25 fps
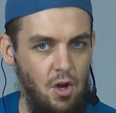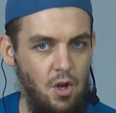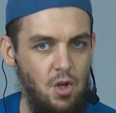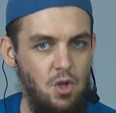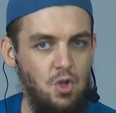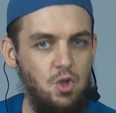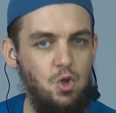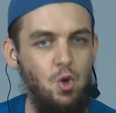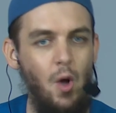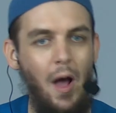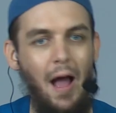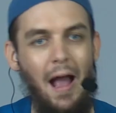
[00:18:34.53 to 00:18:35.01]

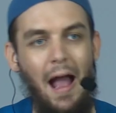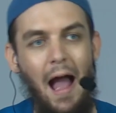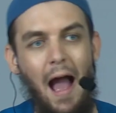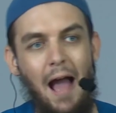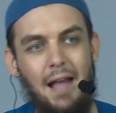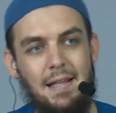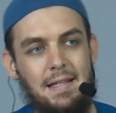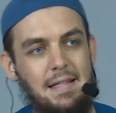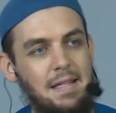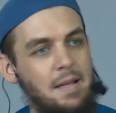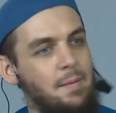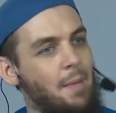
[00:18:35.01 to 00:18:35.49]
So I
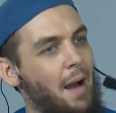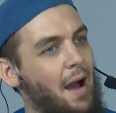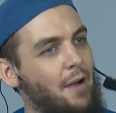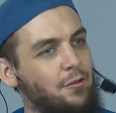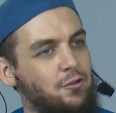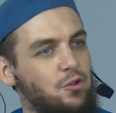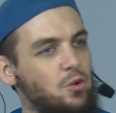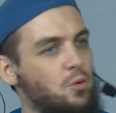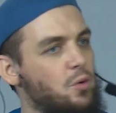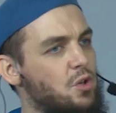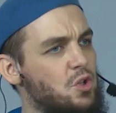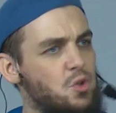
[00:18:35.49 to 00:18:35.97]
asked him
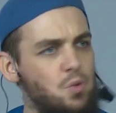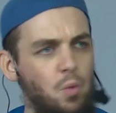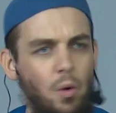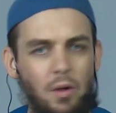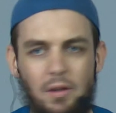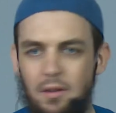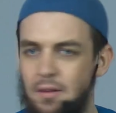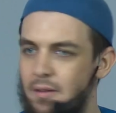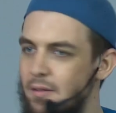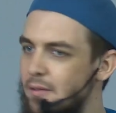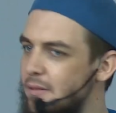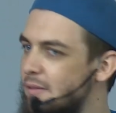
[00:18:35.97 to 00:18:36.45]
afterwards,
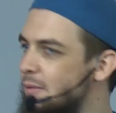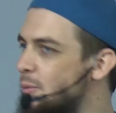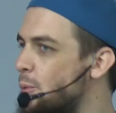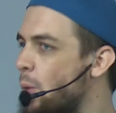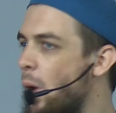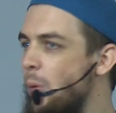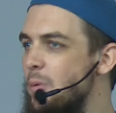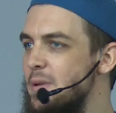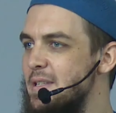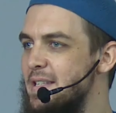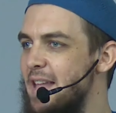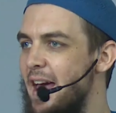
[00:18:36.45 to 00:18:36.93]
what
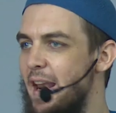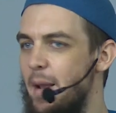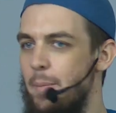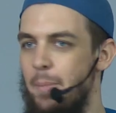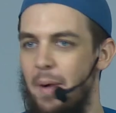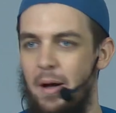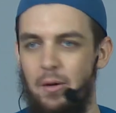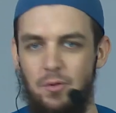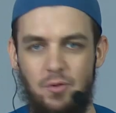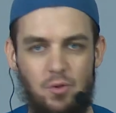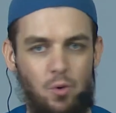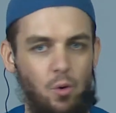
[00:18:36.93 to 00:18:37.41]
was that
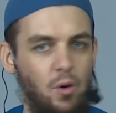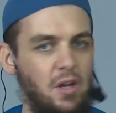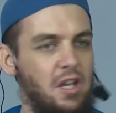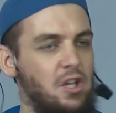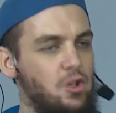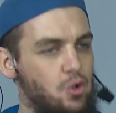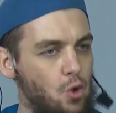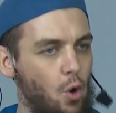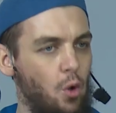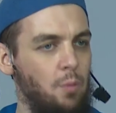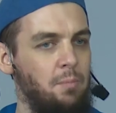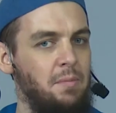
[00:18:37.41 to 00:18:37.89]
about? Or he
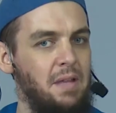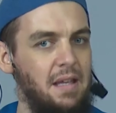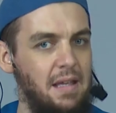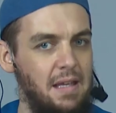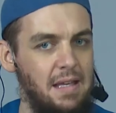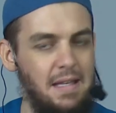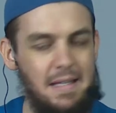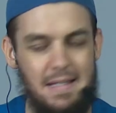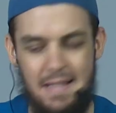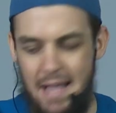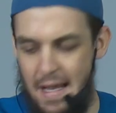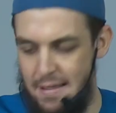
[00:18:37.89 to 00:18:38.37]
told me,
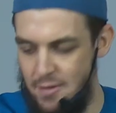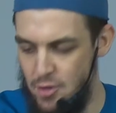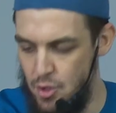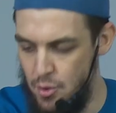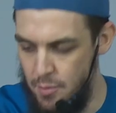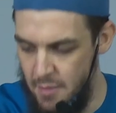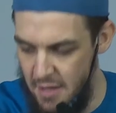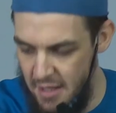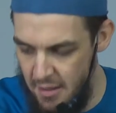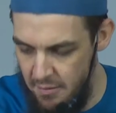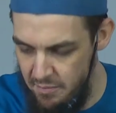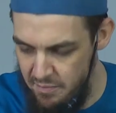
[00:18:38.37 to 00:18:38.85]
he said to
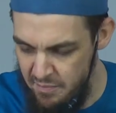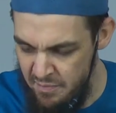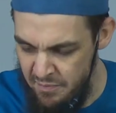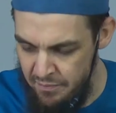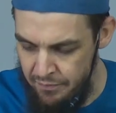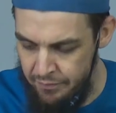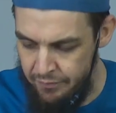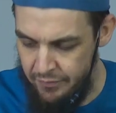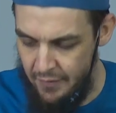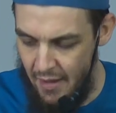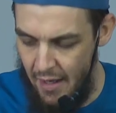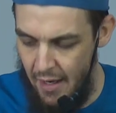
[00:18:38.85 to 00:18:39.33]
me,
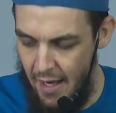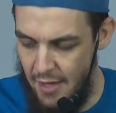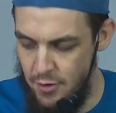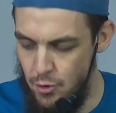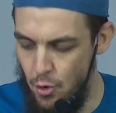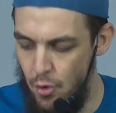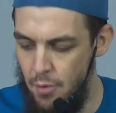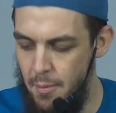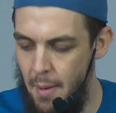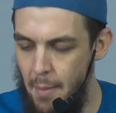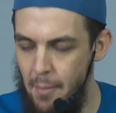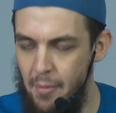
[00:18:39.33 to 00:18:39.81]
I
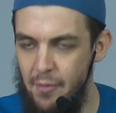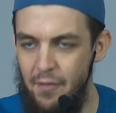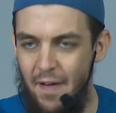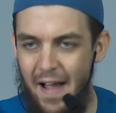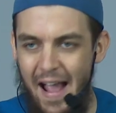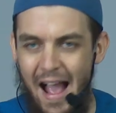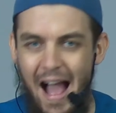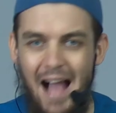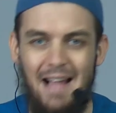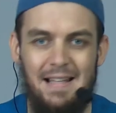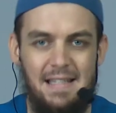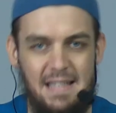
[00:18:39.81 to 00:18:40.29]
don't remember if I
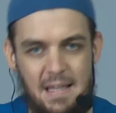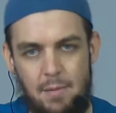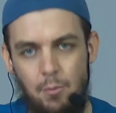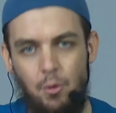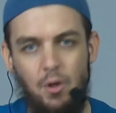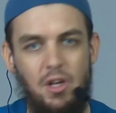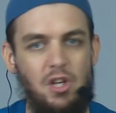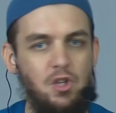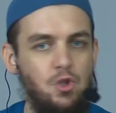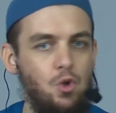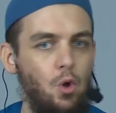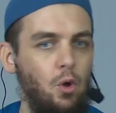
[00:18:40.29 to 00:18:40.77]
asked him or
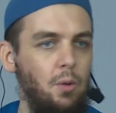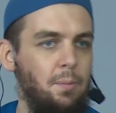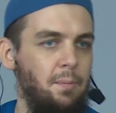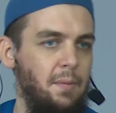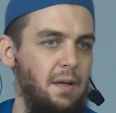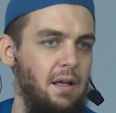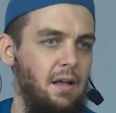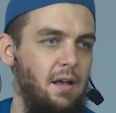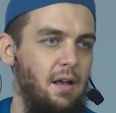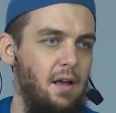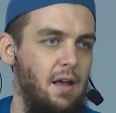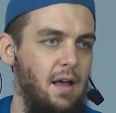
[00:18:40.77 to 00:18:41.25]
he told me.